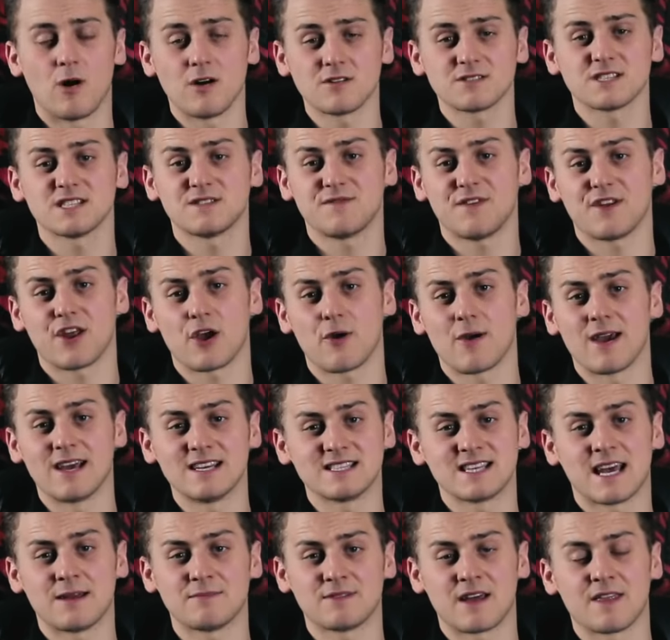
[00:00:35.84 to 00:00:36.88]
Whilst this video
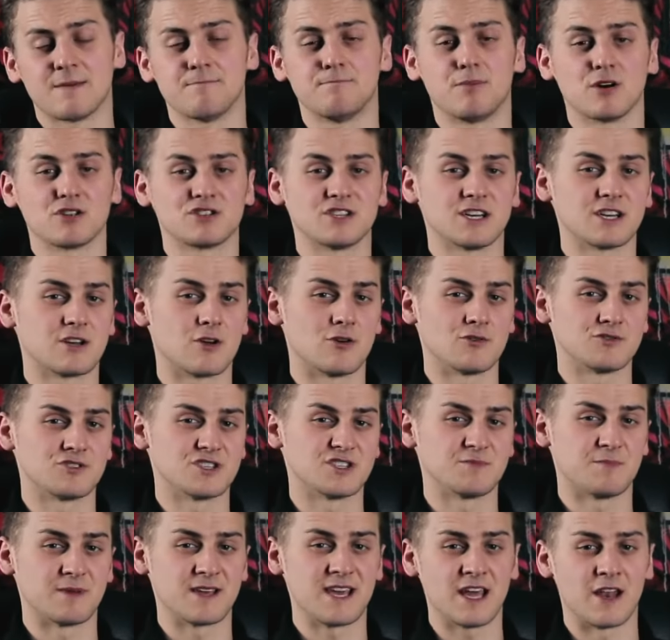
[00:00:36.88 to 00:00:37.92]
is aimed at the
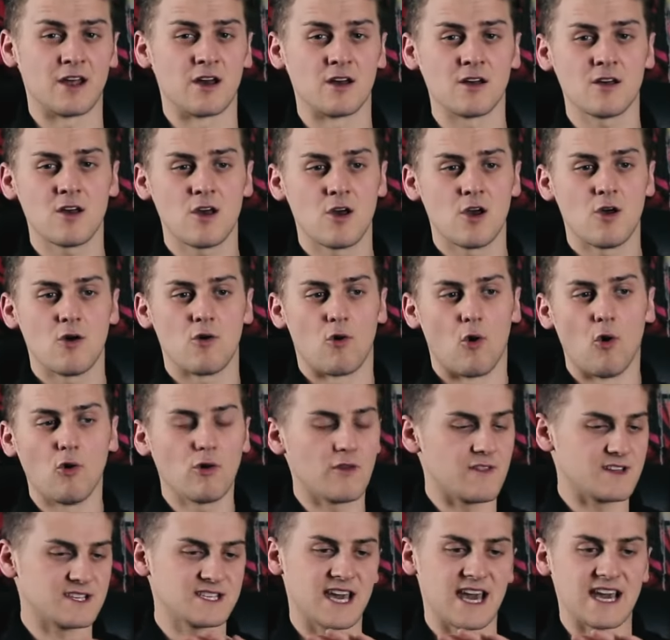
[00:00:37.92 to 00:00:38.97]
budget-conscious beginner,
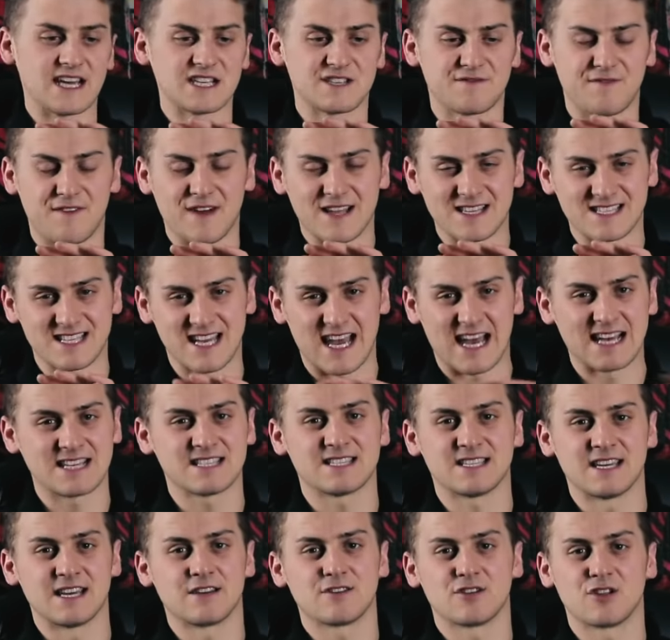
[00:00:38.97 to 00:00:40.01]
all of this kit is
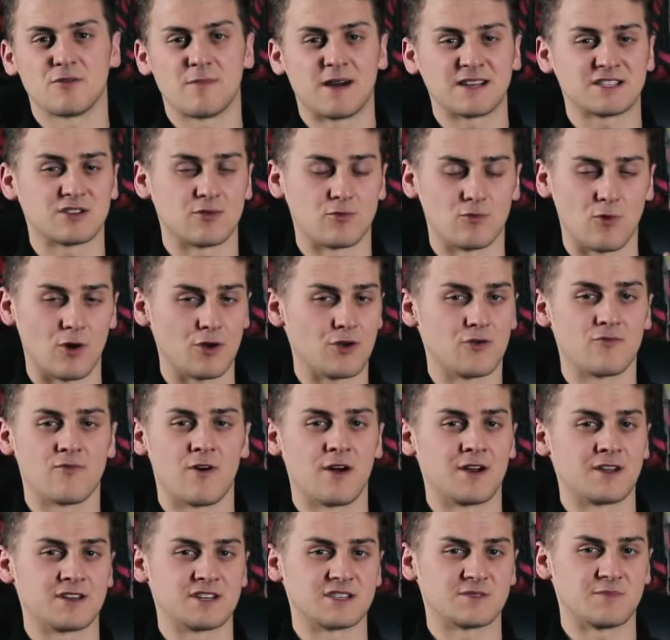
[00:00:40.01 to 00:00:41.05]
fantastic no matter what your
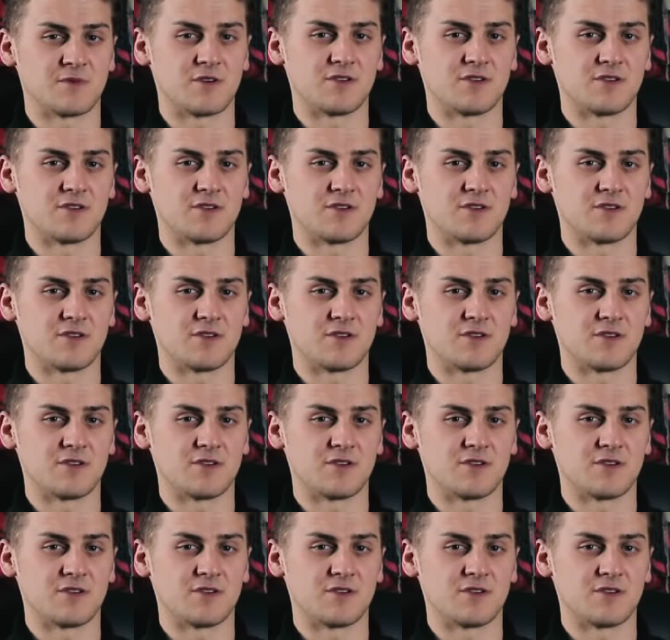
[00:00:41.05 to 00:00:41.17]
riding